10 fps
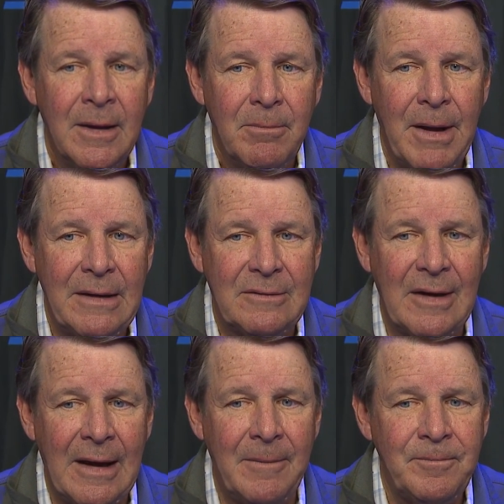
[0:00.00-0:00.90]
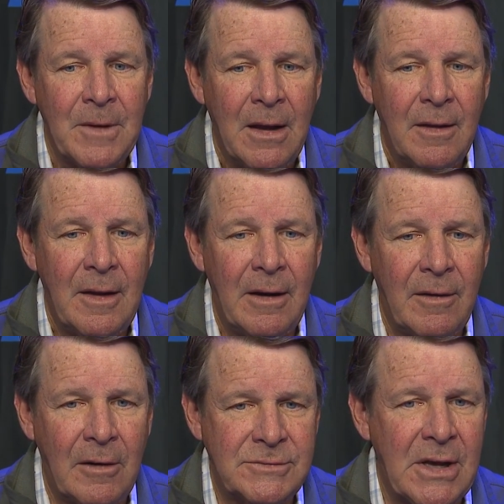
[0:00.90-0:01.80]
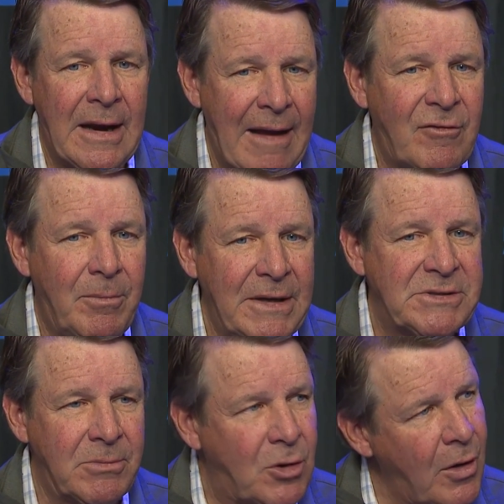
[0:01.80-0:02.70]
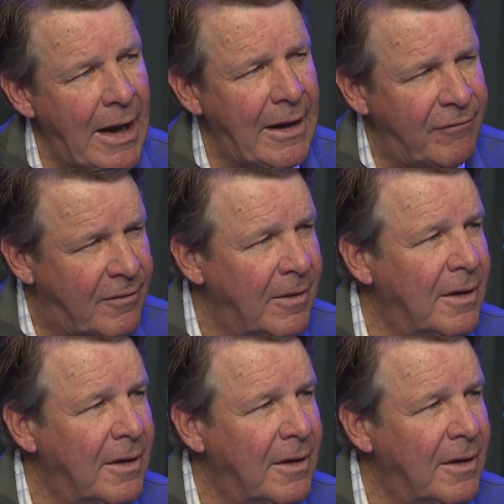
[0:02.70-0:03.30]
But uh, there, there's going to have to be some creative